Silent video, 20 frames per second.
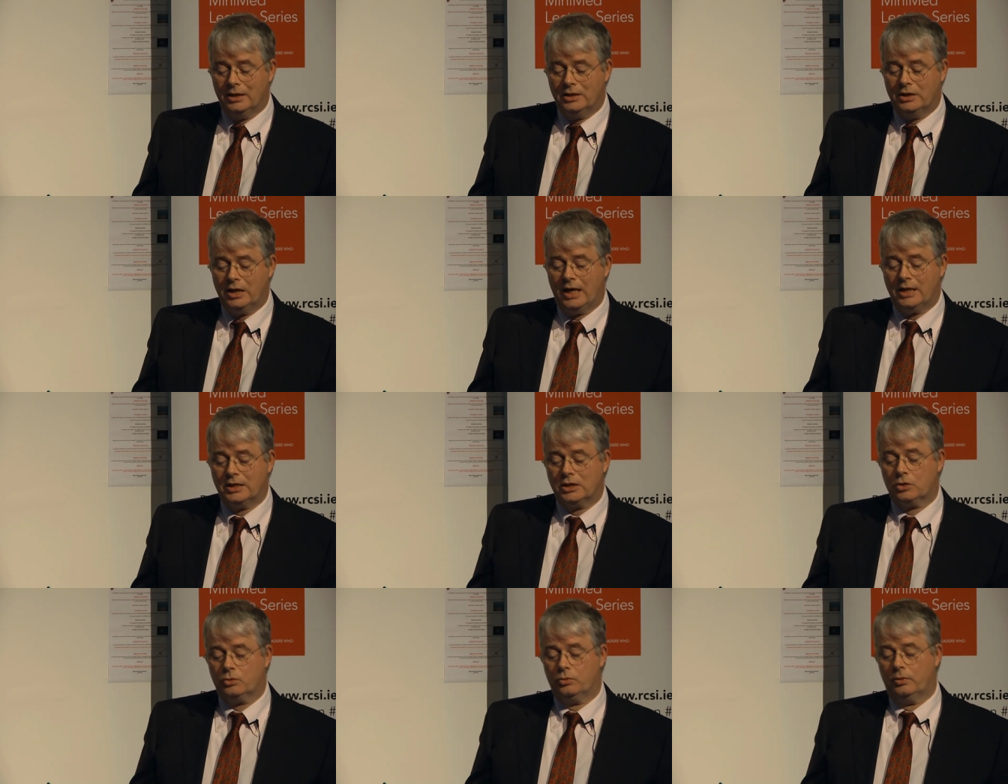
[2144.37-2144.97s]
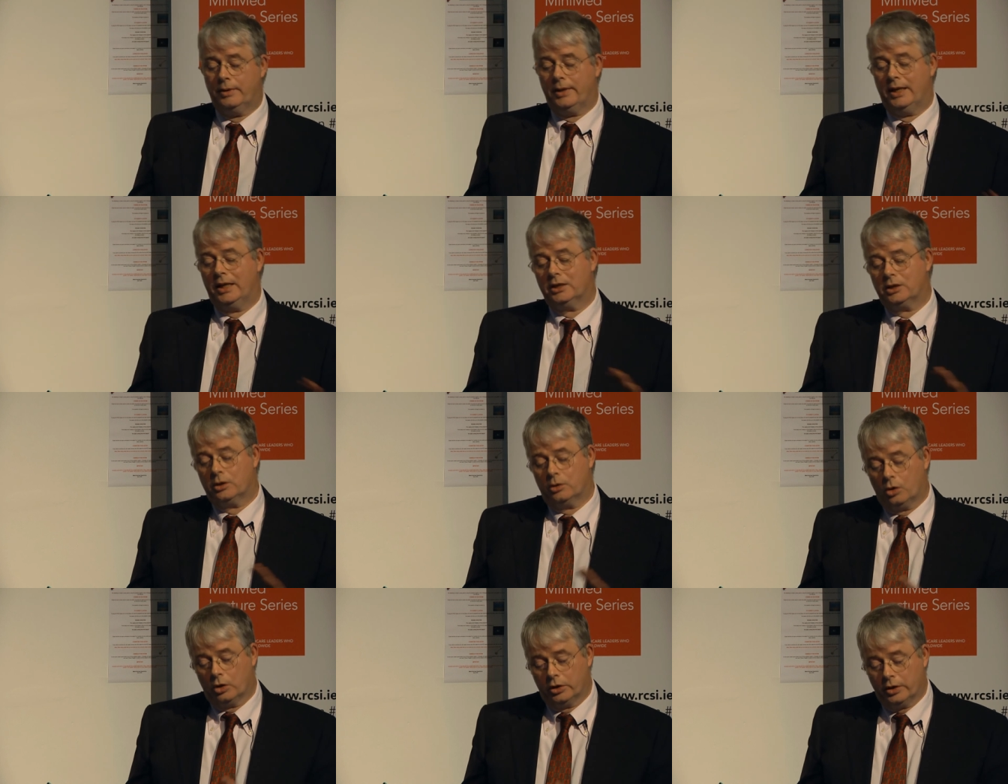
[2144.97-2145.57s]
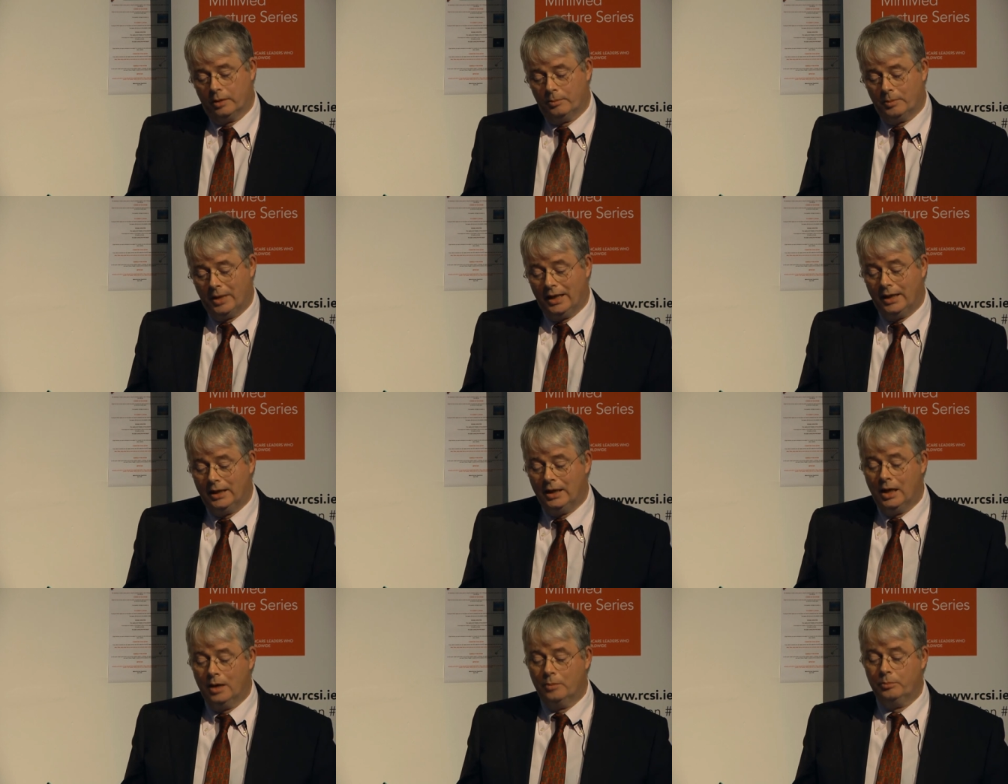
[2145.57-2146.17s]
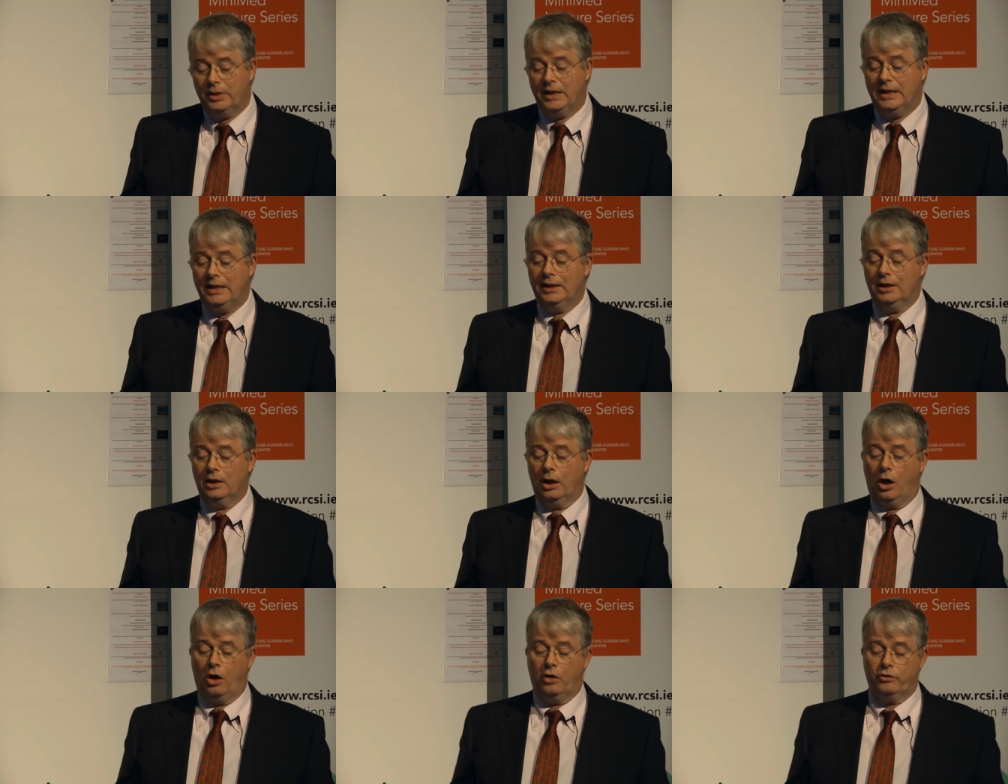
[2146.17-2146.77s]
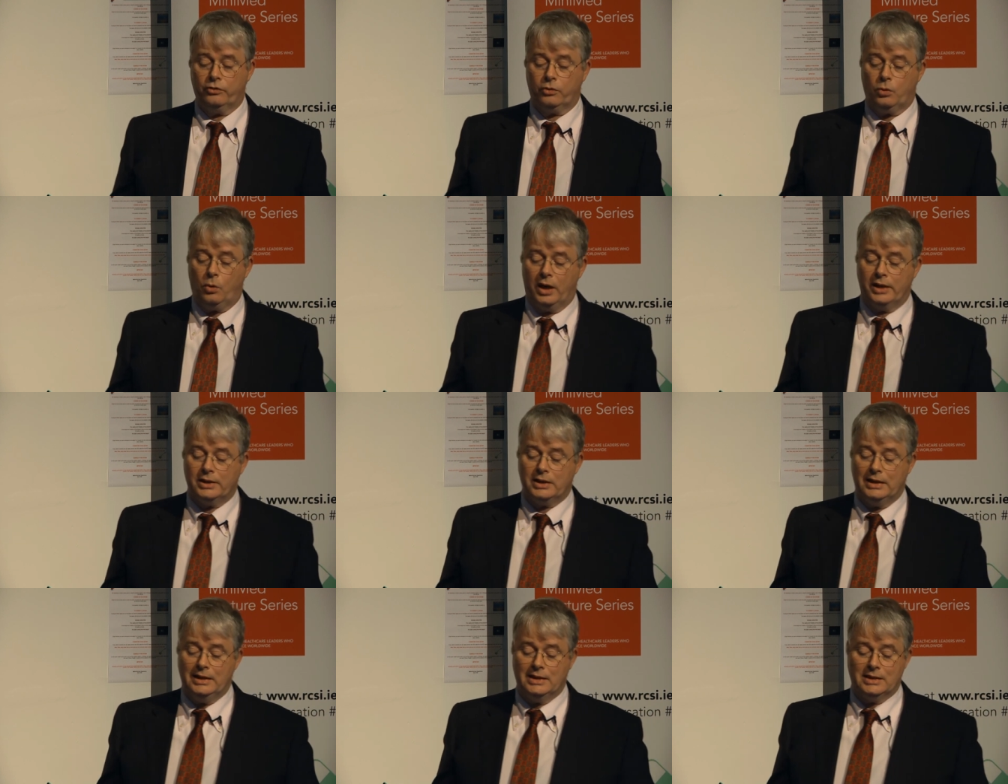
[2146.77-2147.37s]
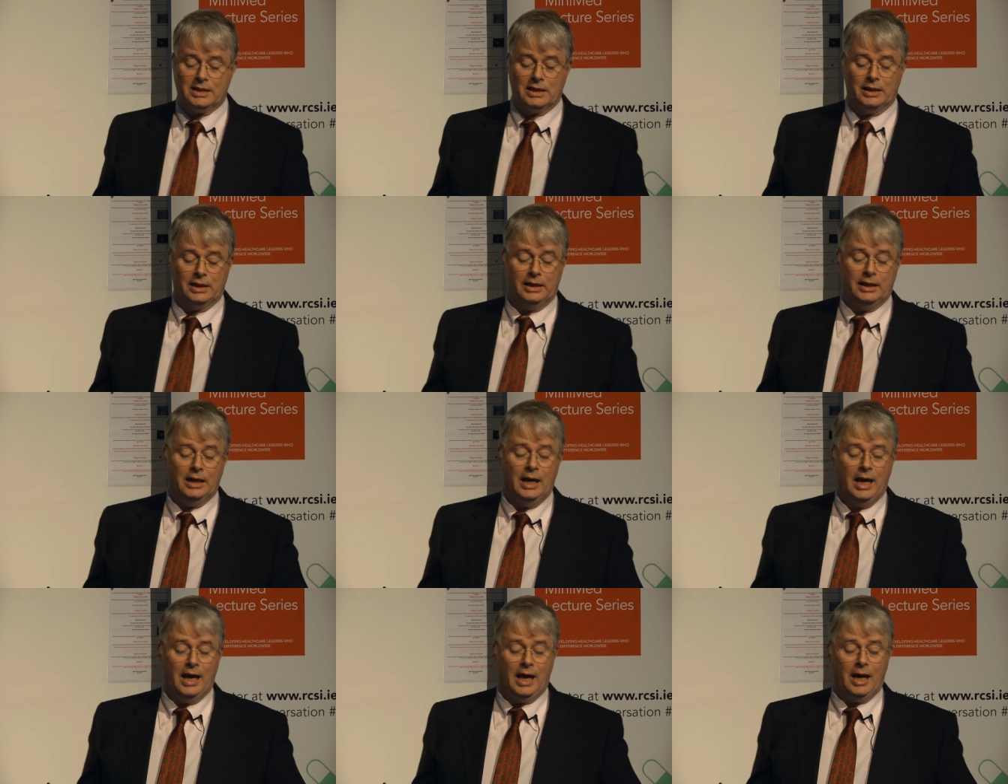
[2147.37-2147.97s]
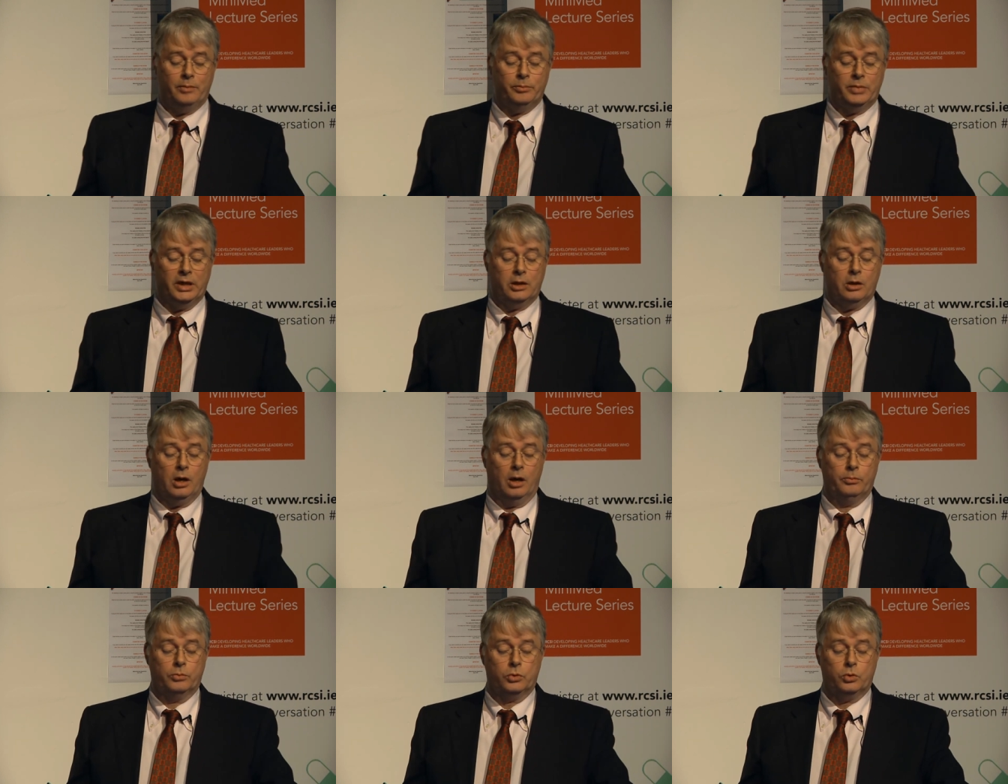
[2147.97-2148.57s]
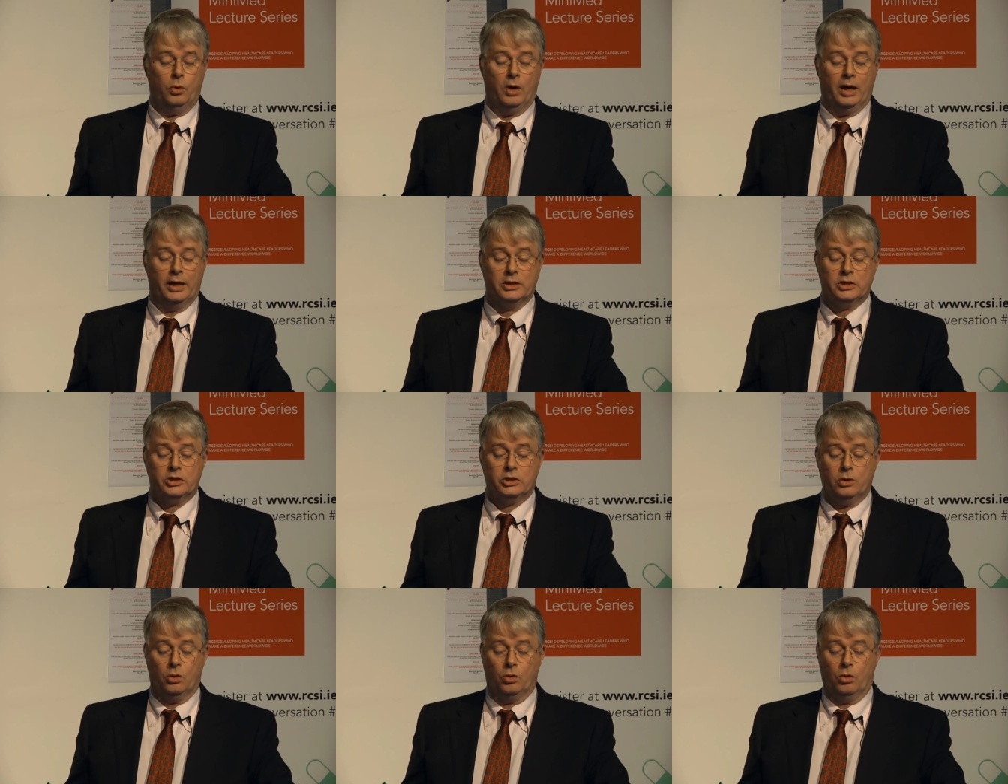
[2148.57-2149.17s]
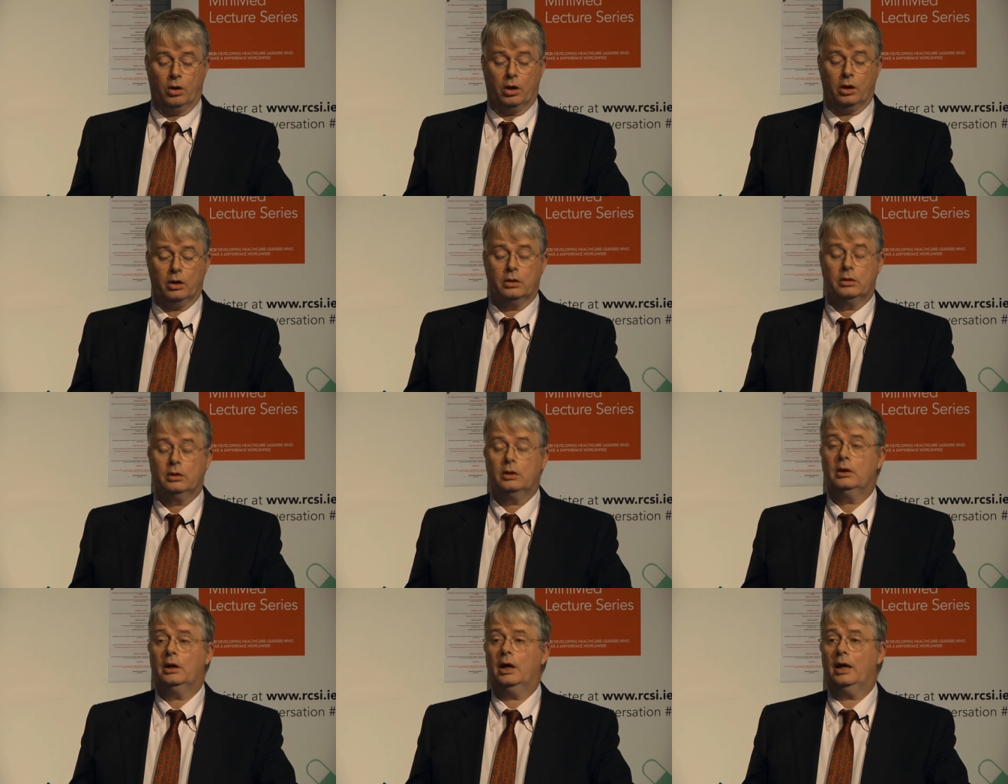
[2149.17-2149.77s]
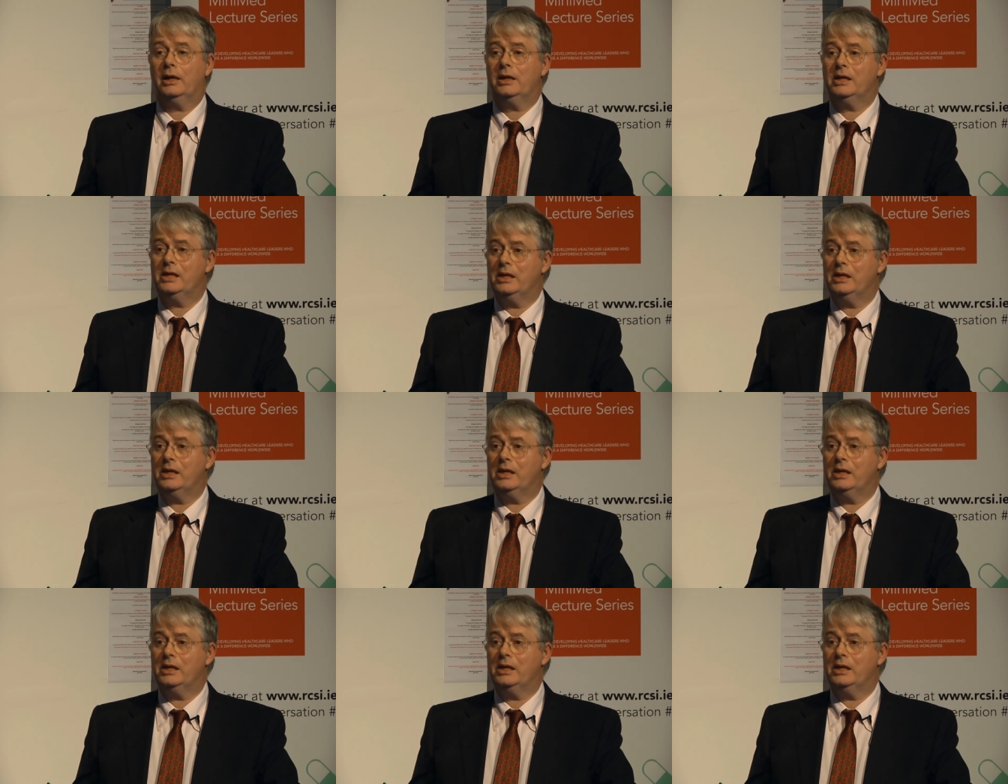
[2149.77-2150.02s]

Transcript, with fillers: desquamate or they may peel off quite easily and become quite sore. And